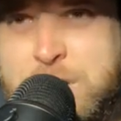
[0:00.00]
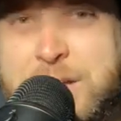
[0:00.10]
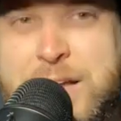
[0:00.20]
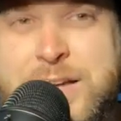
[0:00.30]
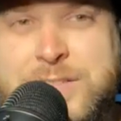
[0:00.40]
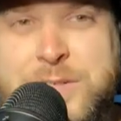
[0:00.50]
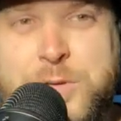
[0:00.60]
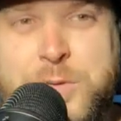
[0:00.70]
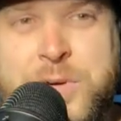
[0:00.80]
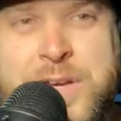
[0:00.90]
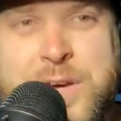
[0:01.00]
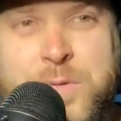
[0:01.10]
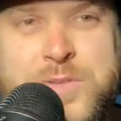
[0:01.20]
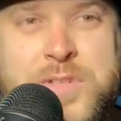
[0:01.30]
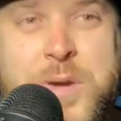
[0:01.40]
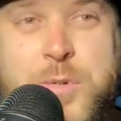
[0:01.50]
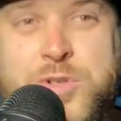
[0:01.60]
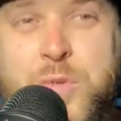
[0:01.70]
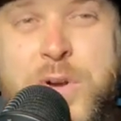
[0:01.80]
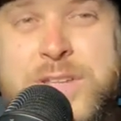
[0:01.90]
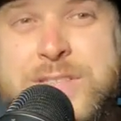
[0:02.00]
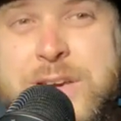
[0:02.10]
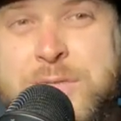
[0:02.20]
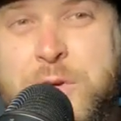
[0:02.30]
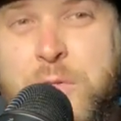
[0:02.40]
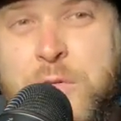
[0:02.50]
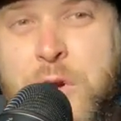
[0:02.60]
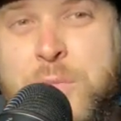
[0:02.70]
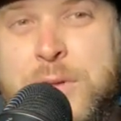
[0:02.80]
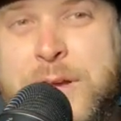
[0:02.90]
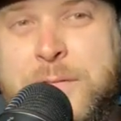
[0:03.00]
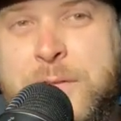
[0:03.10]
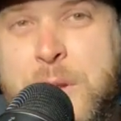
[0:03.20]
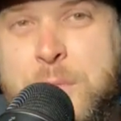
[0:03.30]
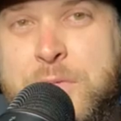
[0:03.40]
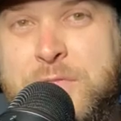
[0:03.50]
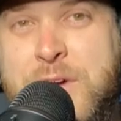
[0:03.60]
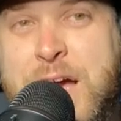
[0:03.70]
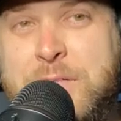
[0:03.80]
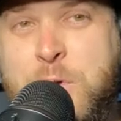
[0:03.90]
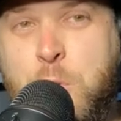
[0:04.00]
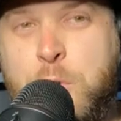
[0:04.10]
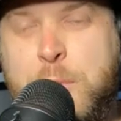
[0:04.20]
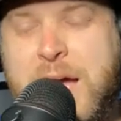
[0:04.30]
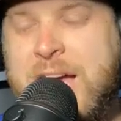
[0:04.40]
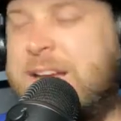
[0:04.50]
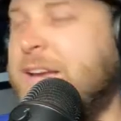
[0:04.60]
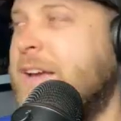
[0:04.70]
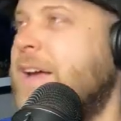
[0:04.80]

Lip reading: class, who was the number 27 overall player, the number 5 quarterback.